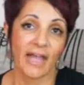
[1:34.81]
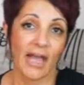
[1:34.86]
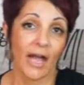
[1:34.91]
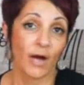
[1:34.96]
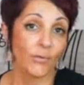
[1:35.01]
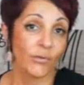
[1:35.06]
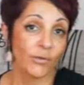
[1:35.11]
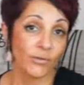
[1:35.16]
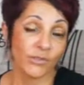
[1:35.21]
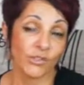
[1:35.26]

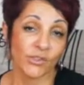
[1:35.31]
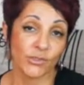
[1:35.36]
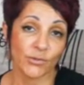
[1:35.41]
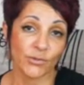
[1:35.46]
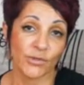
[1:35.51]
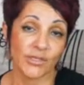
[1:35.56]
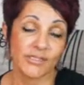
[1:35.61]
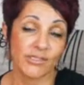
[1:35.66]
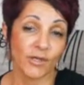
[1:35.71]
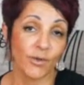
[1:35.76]
our real
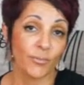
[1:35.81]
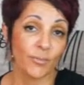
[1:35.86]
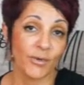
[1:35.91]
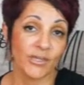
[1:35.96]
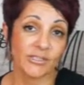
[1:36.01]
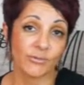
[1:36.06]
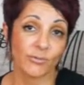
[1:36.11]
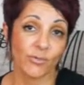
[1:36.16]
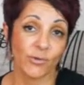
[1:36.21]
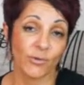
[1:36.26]
stories on
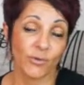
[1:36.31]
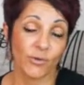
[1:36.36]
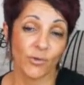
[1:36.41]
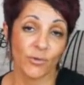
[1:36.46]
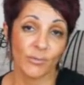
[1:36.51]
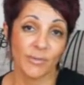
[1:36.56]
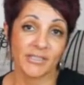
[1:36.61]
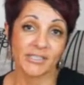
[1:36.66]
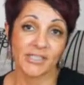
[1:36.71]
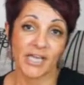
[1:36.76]
breast
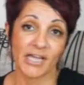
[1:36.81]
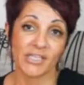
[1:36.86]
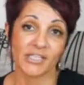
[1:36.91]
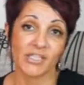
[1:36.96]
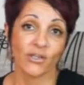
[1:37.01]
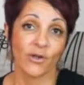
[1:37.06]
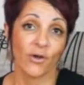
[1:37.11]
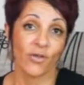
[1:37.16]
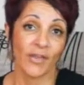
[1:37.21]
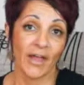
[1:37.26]

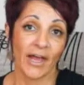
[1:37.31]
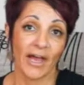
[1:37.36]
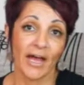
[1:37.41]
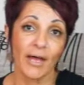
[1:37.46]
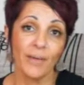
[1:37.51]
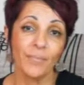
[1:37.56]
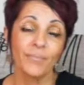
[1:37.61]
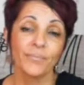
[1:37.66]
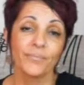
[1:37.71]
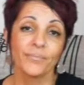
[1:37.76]
augmentation on the
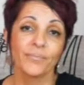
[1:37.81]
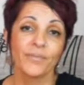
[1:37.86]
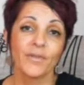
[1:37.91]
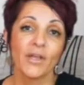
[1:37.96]
hub.